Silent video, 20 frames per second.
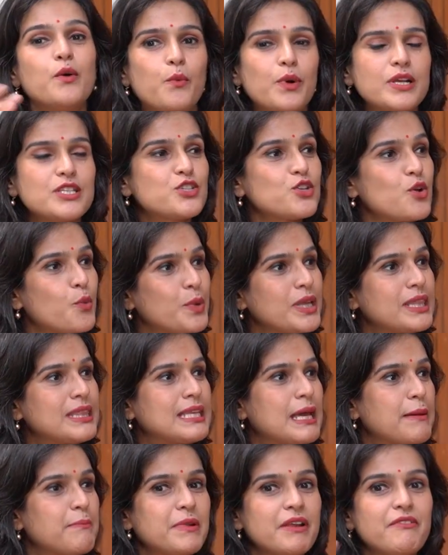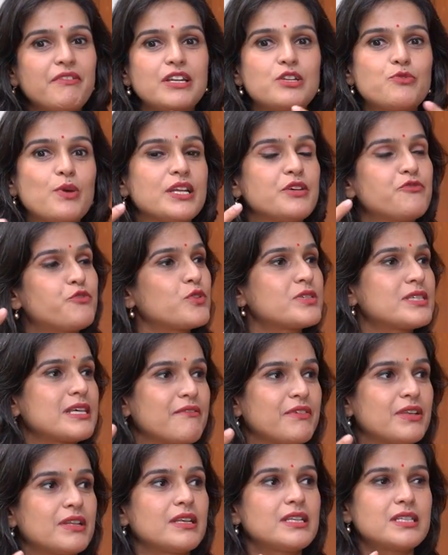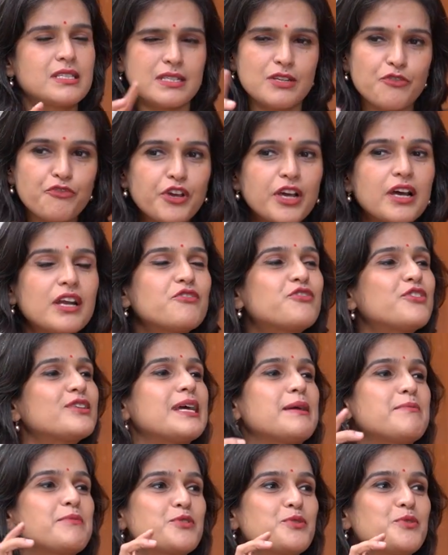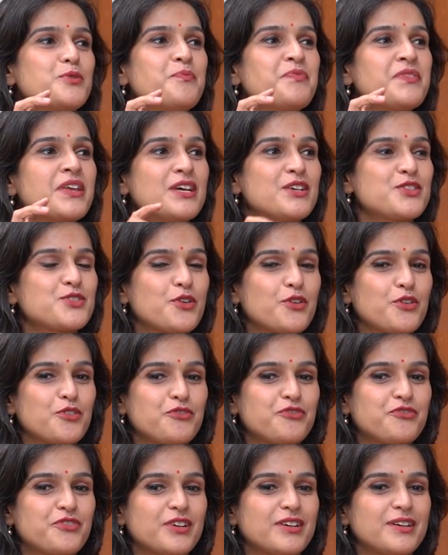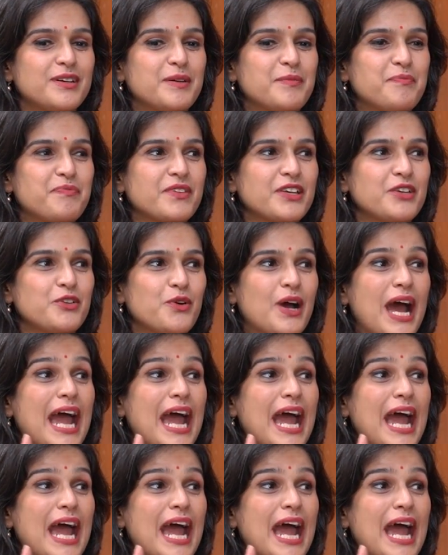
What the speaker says: once you're with them, living 24/7, it's difficult for them to sort of, you know,